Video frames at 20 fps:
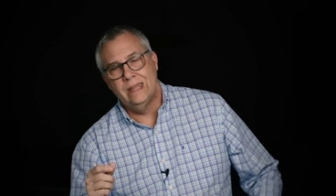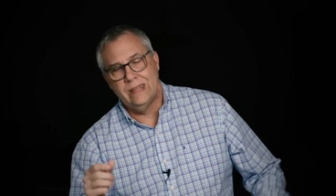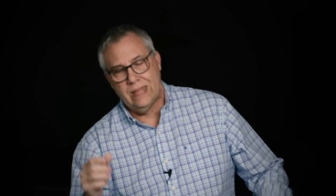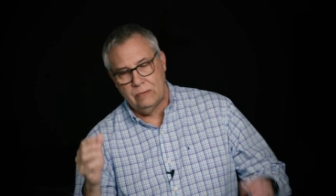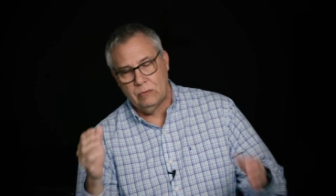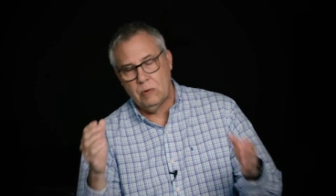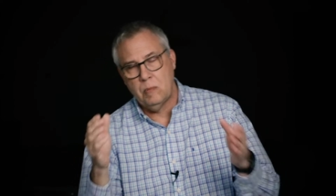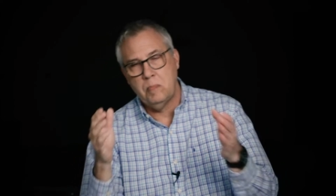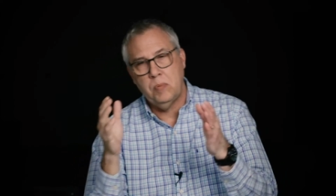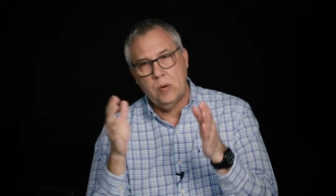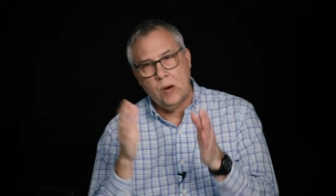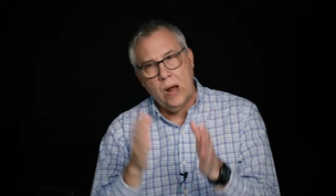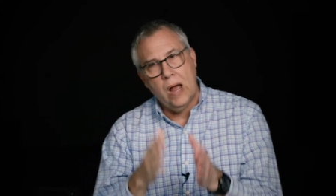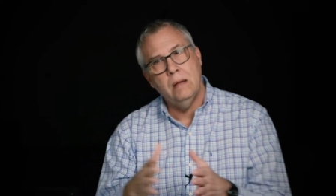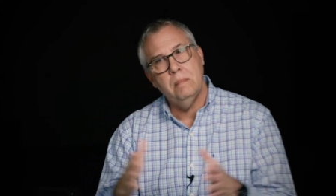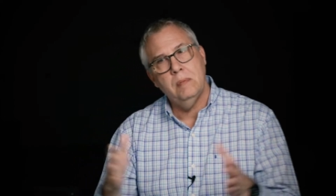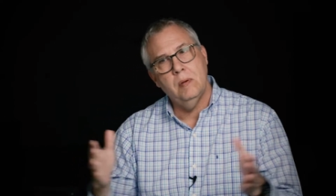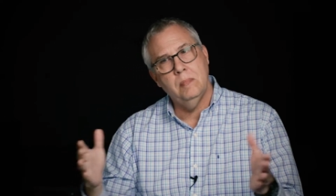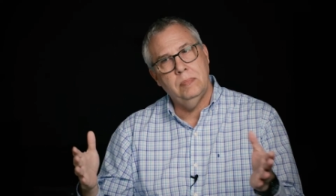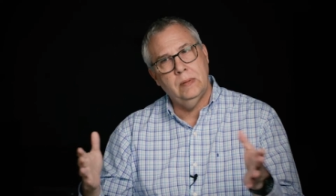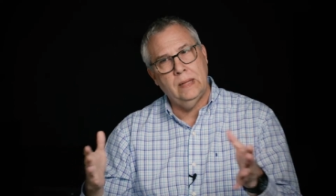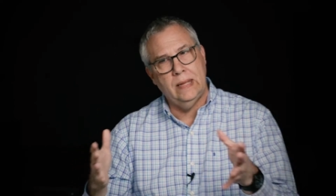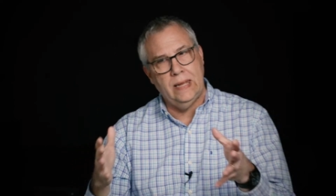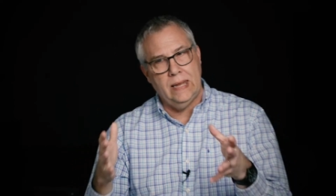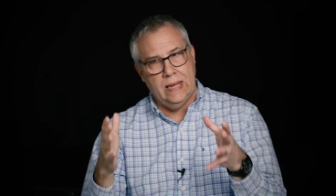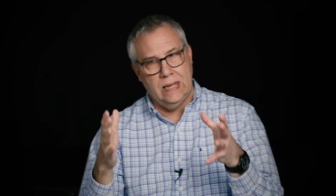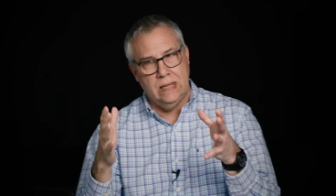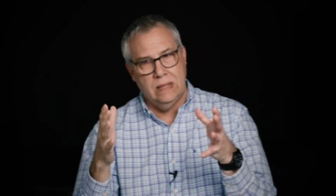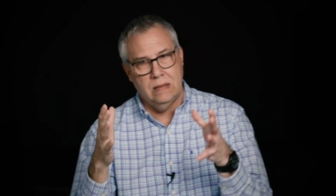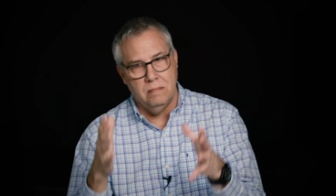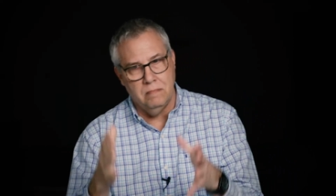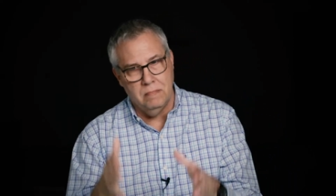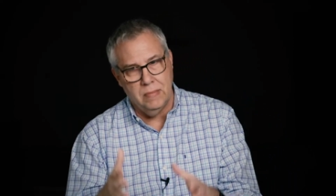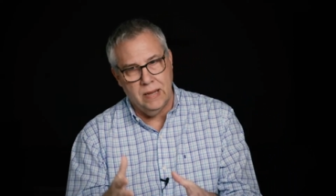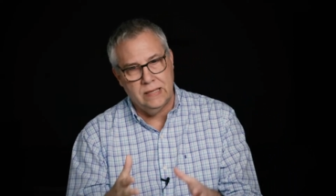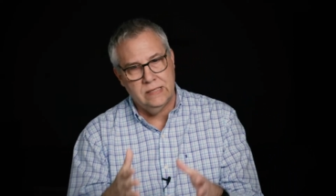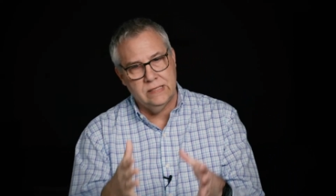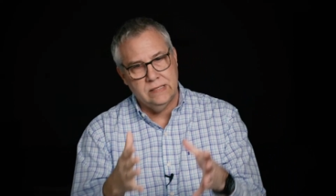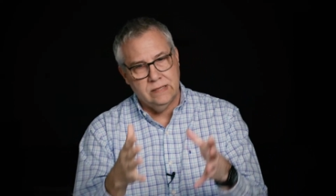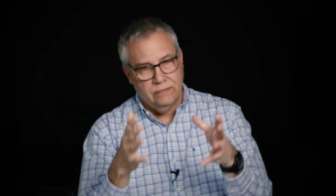They were probably in the
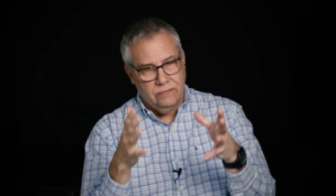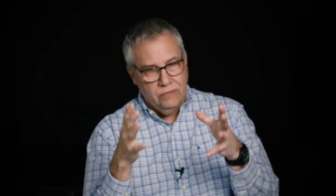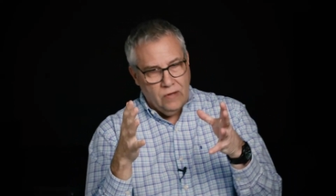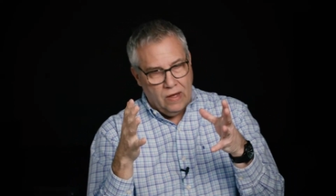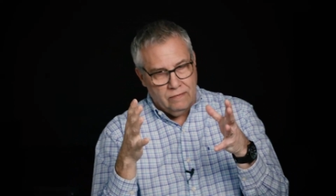midst of,